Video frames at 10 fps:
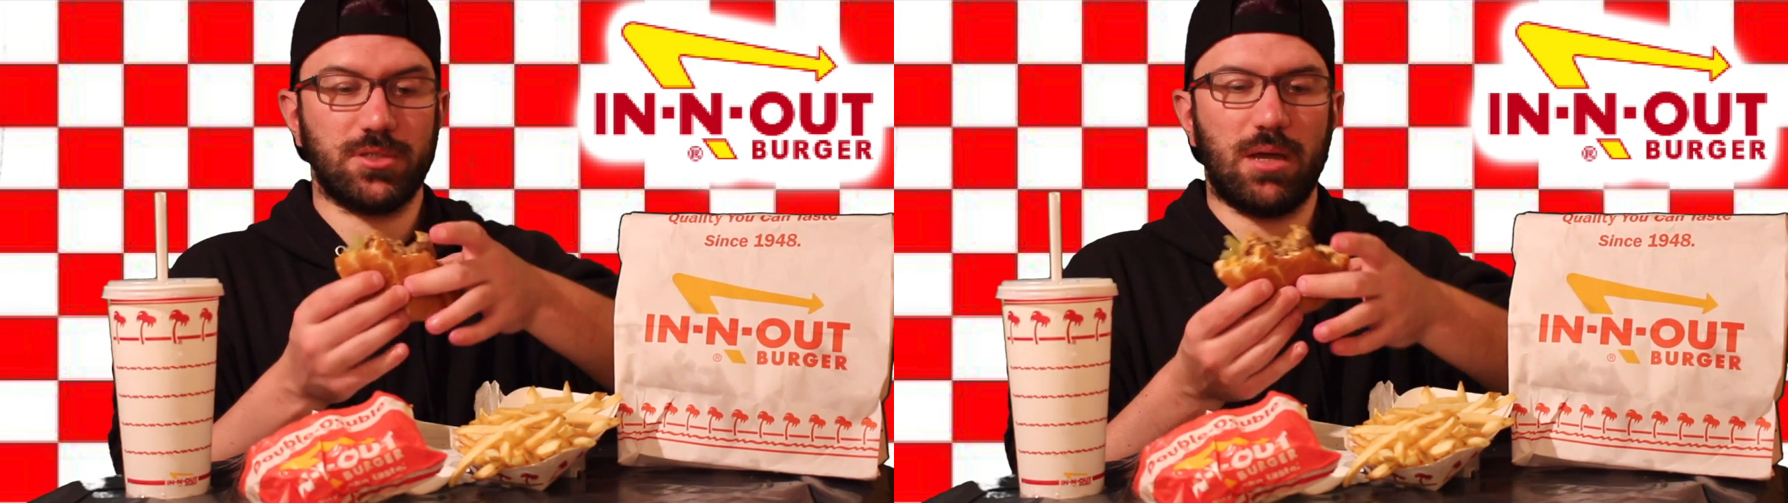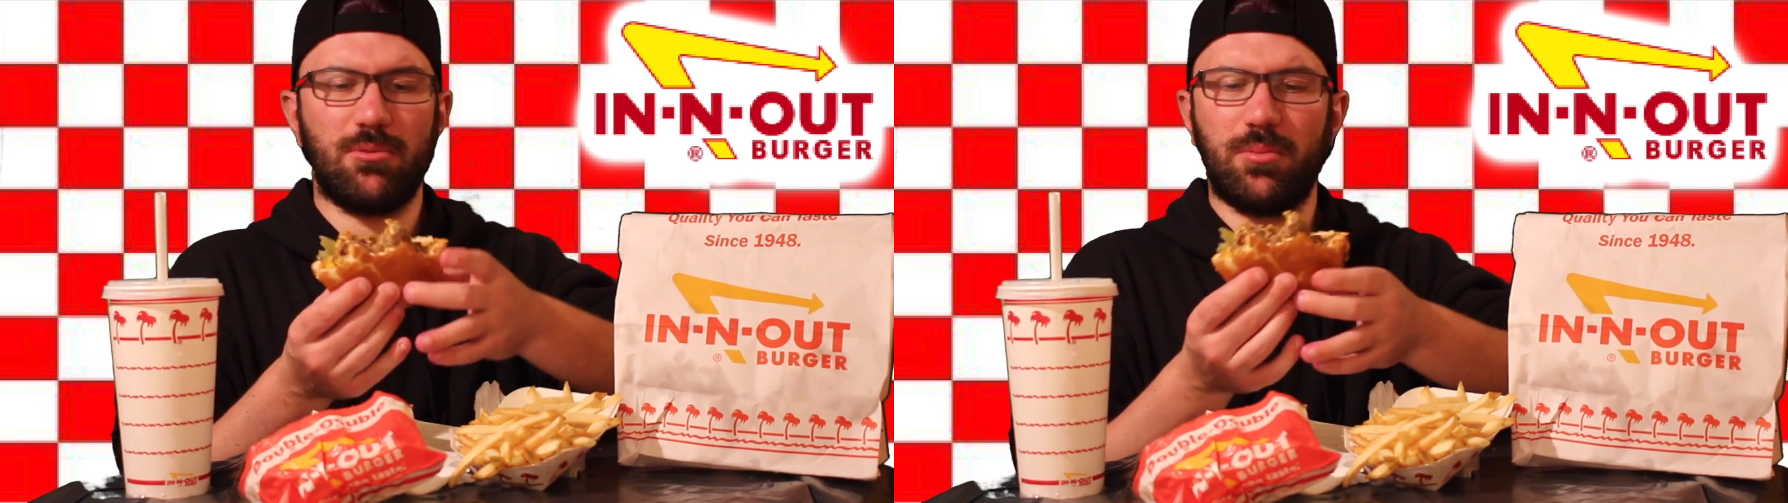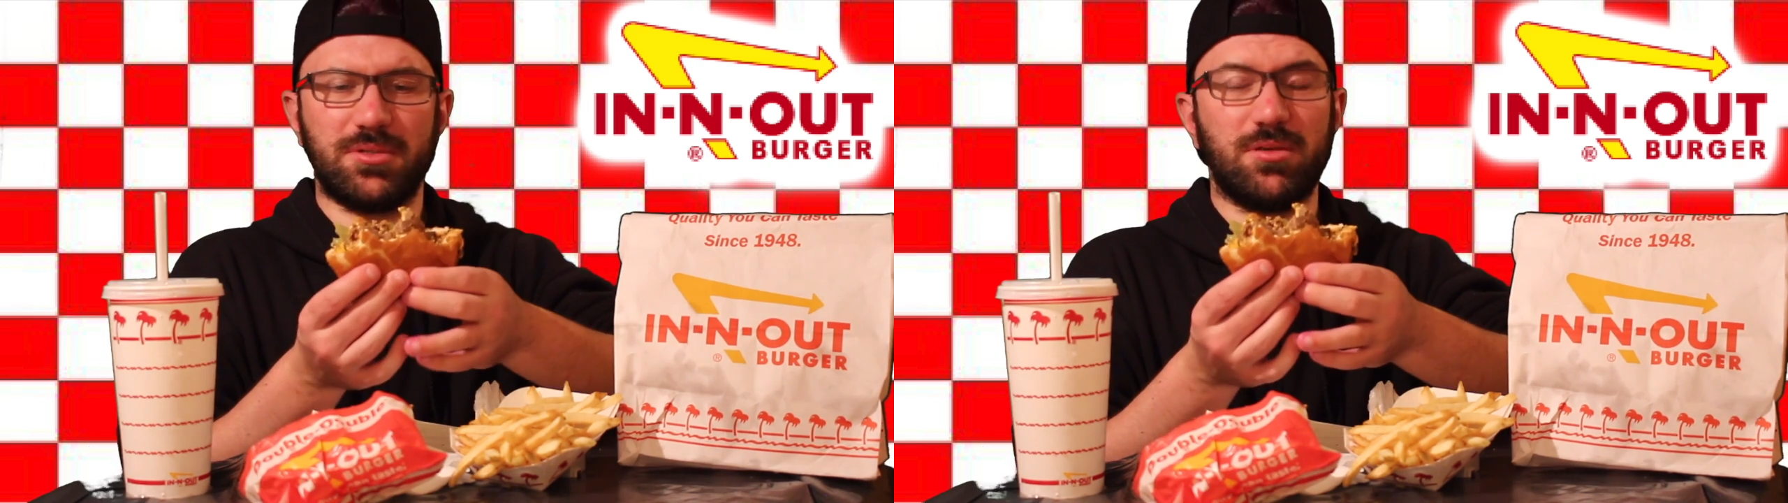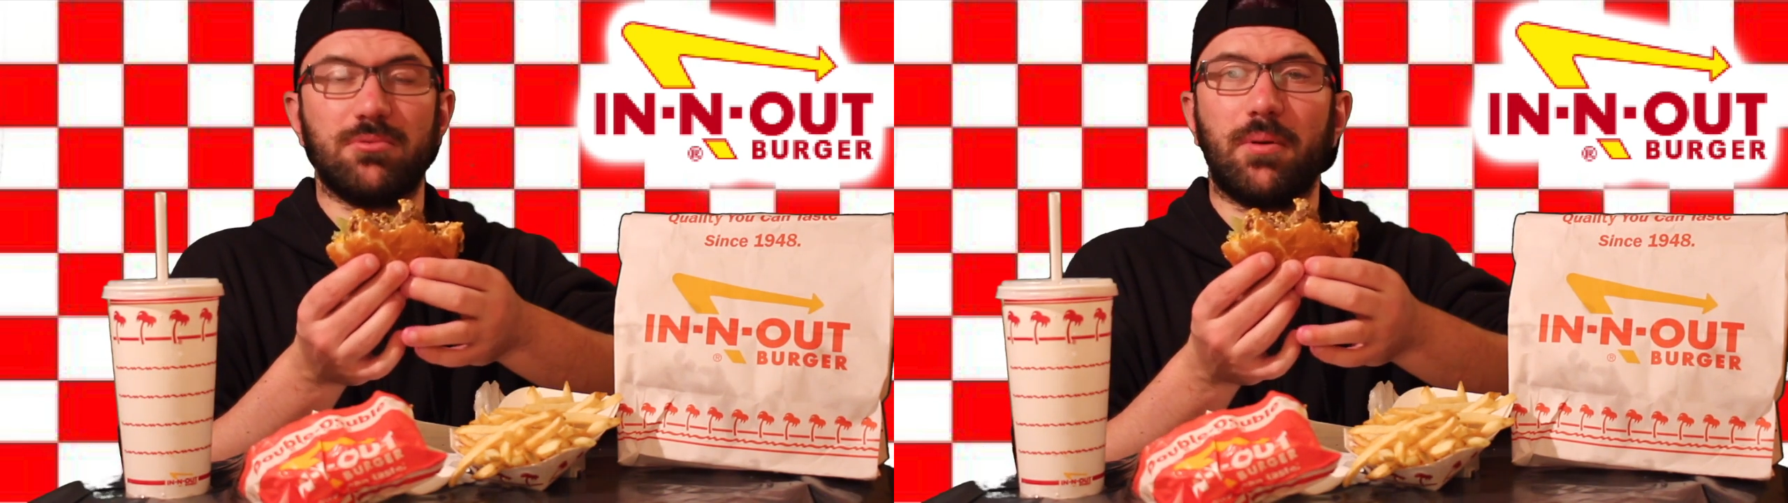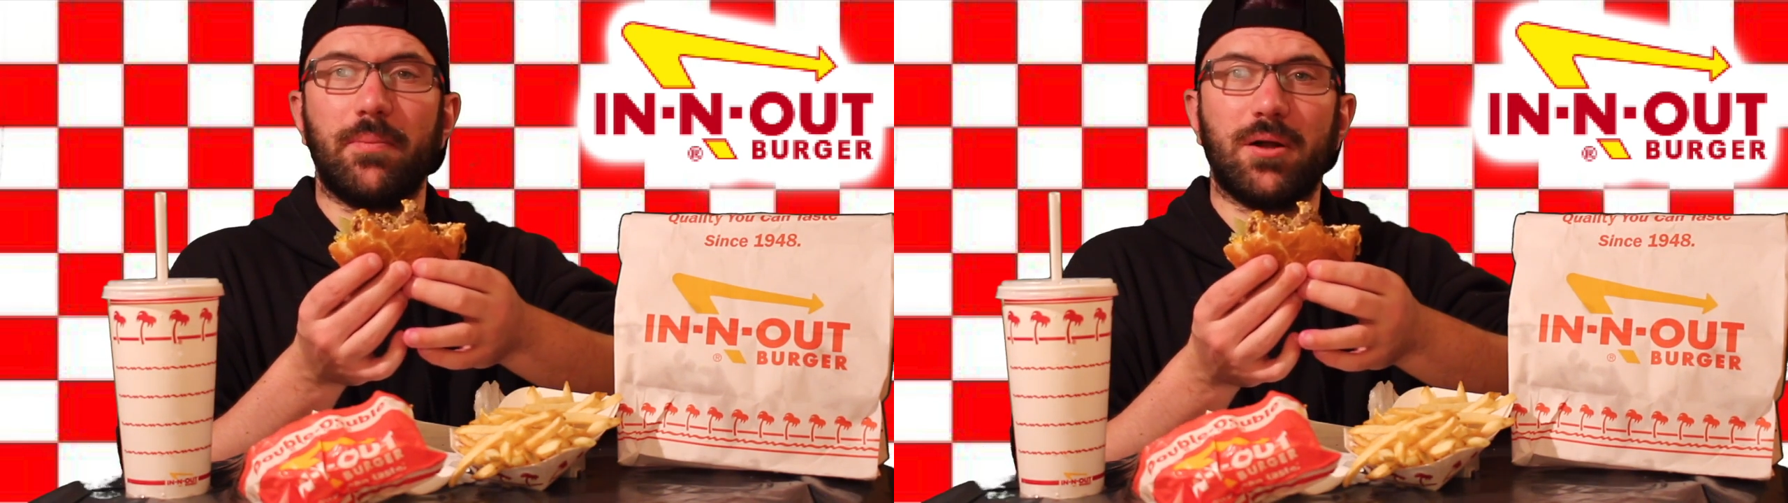I'm almost done
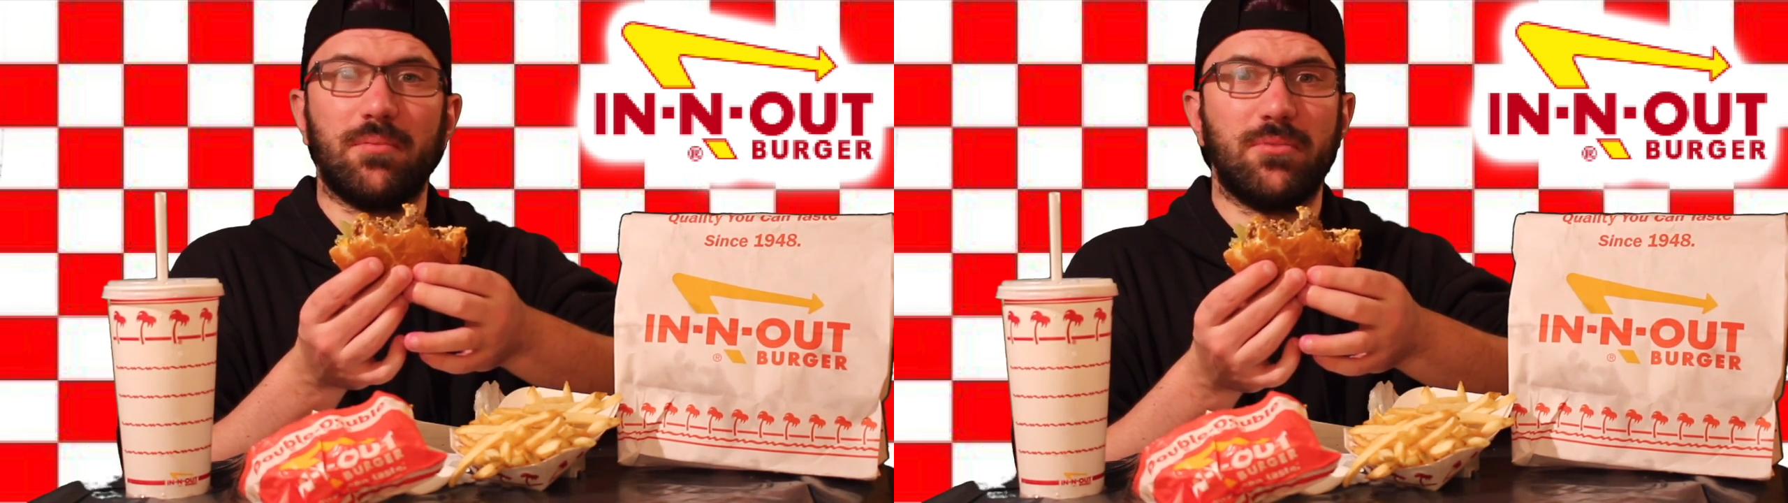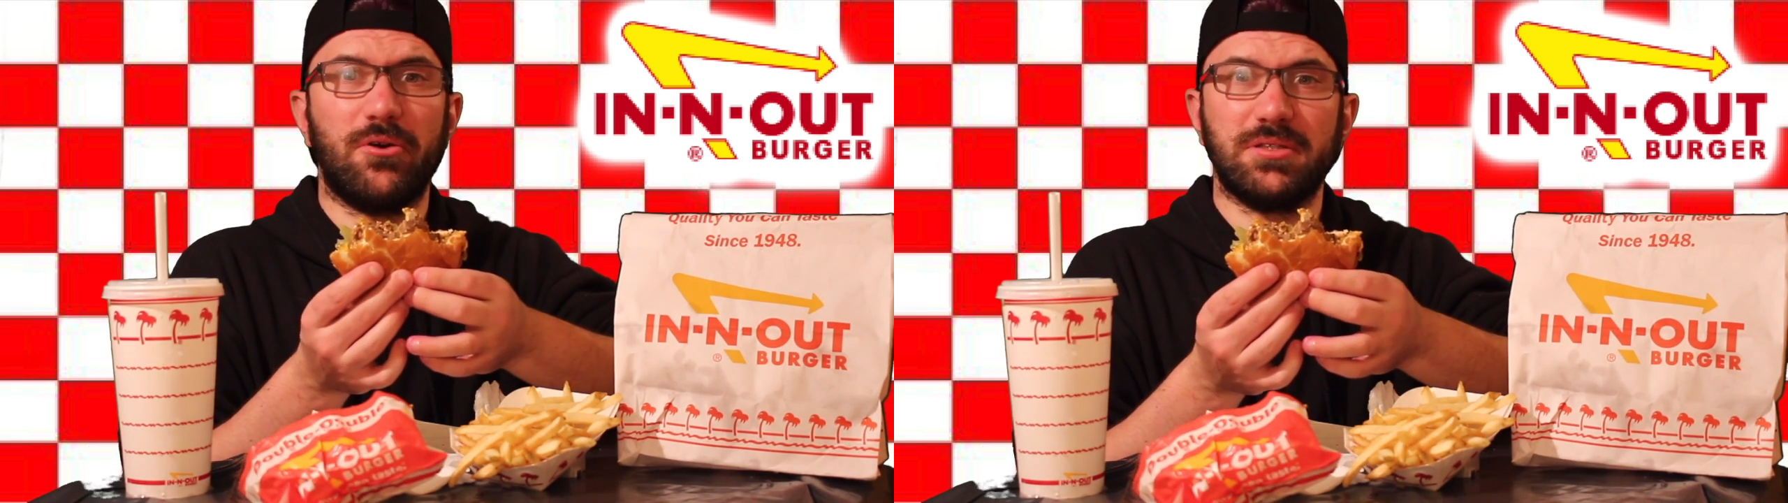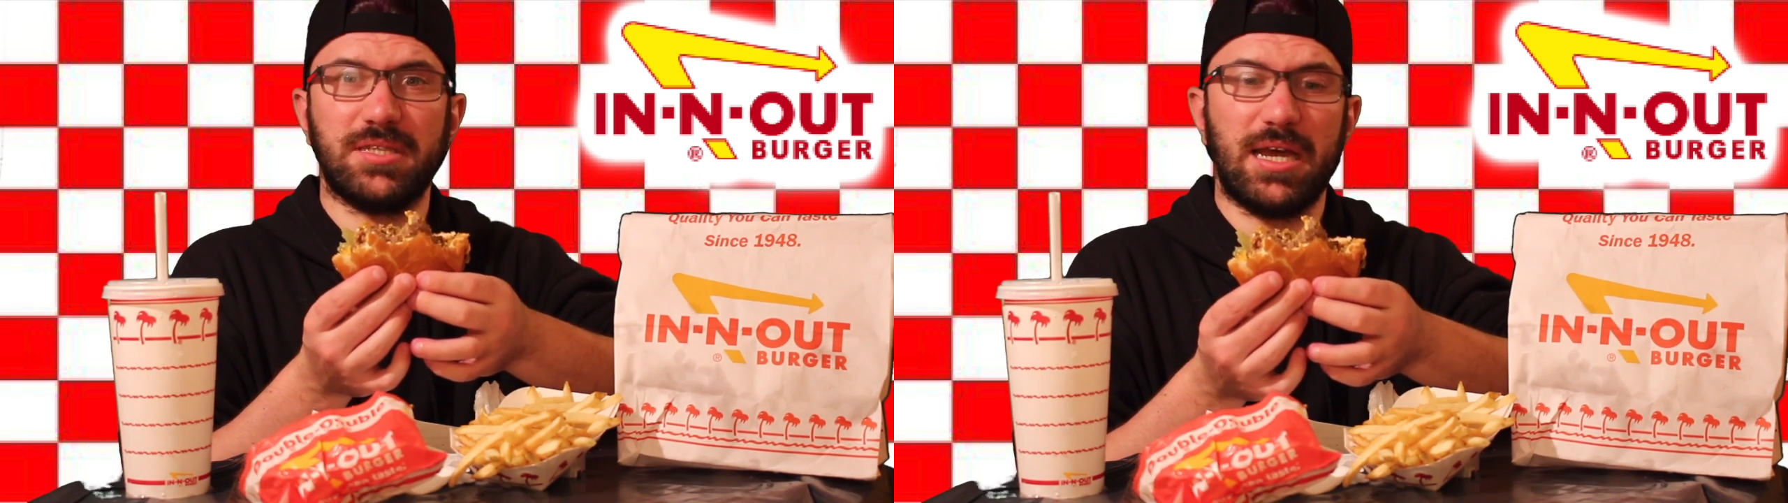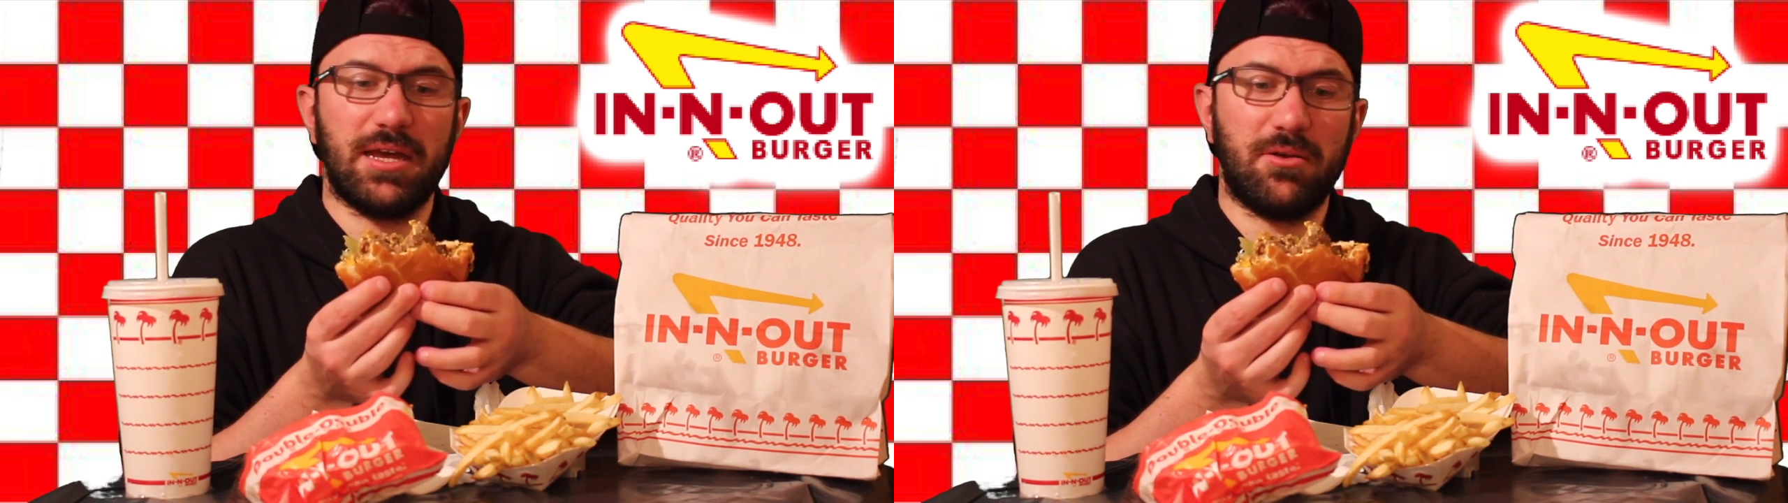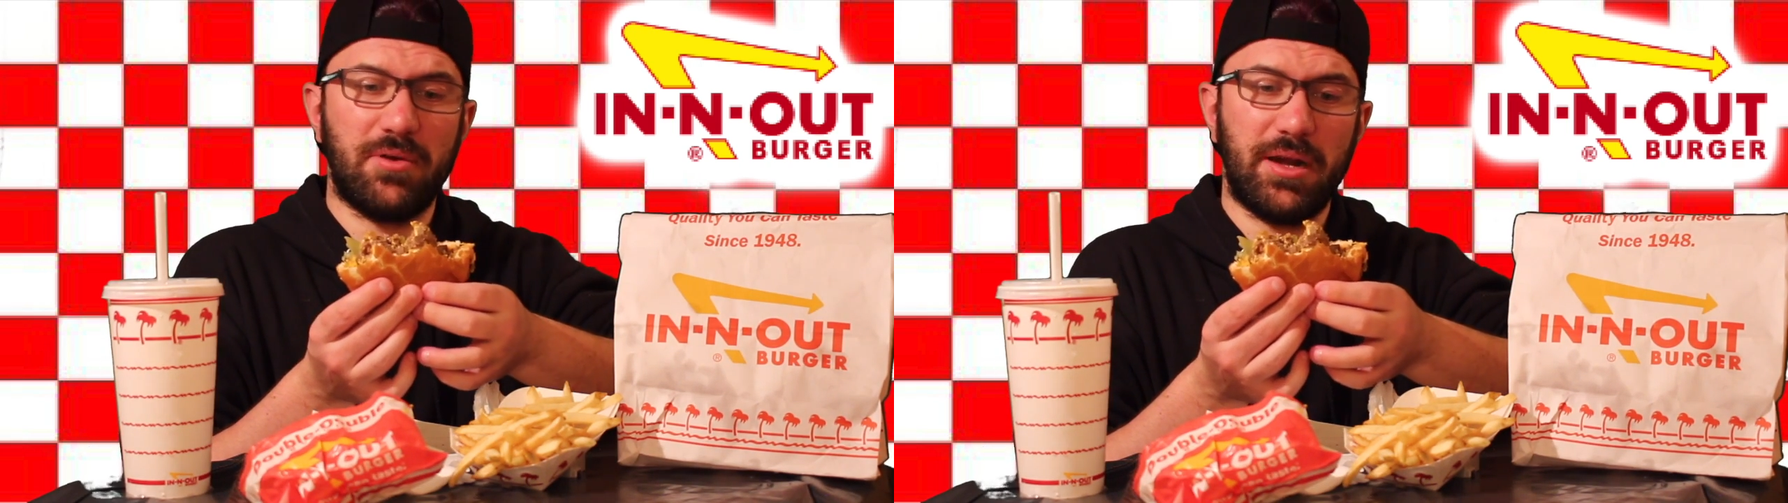with my book. I'm very
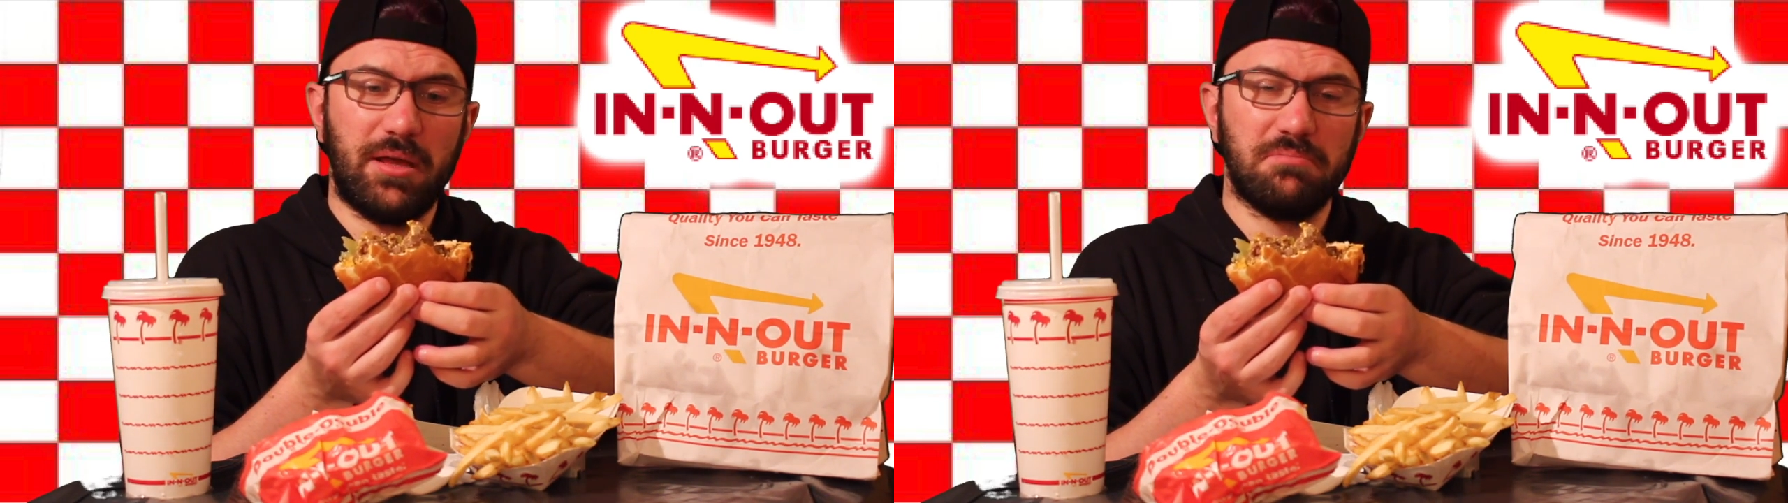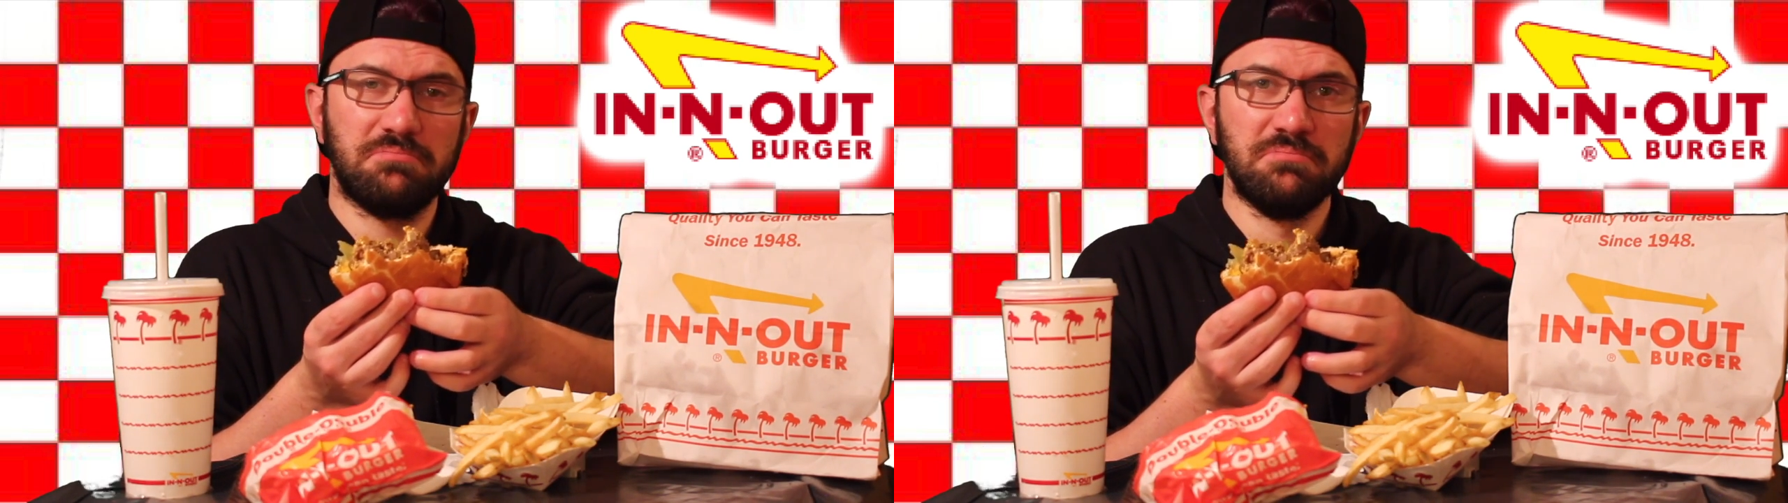sad already.